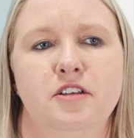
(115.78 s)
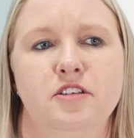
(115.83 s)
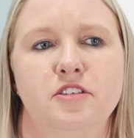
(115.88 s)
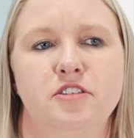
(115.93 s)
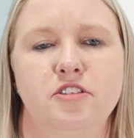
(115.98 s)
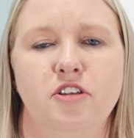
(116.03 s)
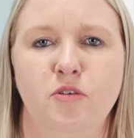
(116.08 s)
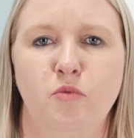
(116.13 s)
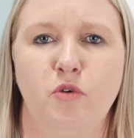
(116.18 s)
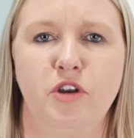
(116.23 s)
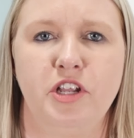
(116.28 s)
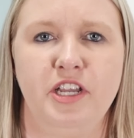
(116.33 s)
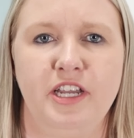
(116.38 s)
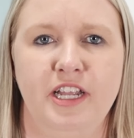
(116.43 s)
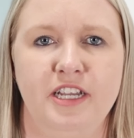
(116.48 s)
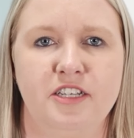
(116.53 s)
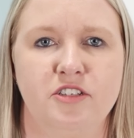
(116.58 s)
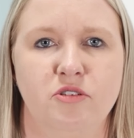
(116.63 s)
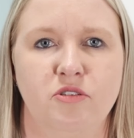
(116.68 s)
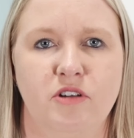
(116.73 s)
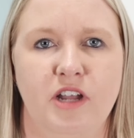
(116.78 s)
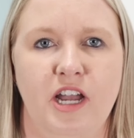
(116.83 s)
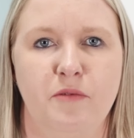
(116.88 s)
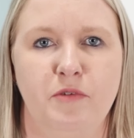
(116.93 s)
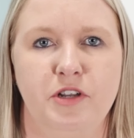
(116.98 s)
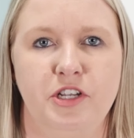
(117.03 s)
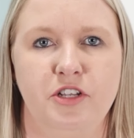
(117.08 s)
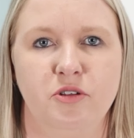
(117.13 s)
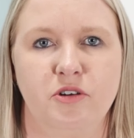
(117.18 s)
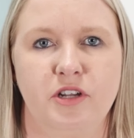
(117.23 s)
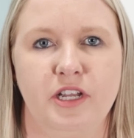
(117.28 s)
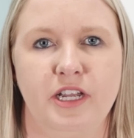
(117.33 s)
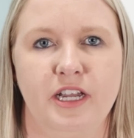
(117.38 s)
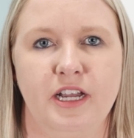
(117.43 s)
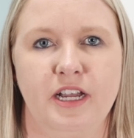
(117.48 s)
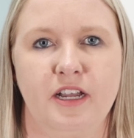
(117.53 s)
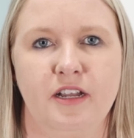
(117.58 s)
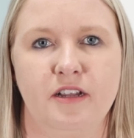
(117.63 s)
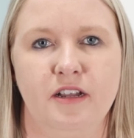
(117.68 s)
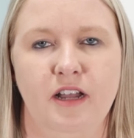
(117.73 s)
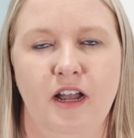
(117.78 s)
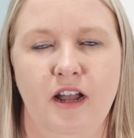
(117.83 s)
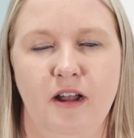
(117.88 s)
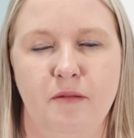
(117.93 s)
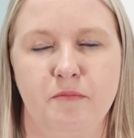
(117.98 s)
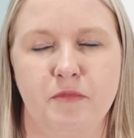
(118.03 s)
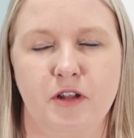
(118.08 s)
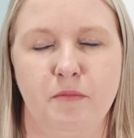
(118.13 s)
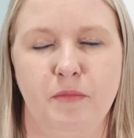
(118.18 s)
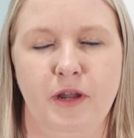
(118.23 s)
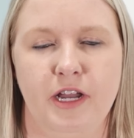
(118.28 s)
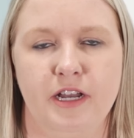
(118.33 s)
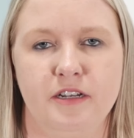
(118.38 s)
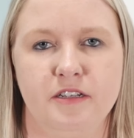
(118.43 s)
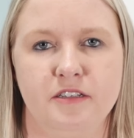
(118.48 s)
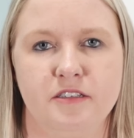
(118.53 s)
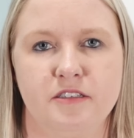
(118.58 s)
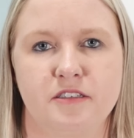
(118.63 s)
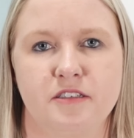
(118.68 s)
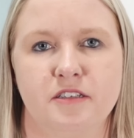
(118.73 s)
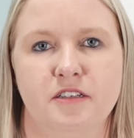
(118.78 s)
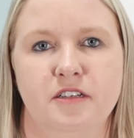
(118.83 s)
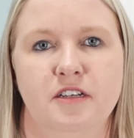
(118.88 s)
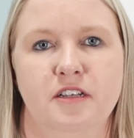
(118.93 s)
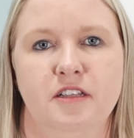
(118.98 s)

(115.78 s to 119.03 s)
So what do you need to look at when you're looking at competitors?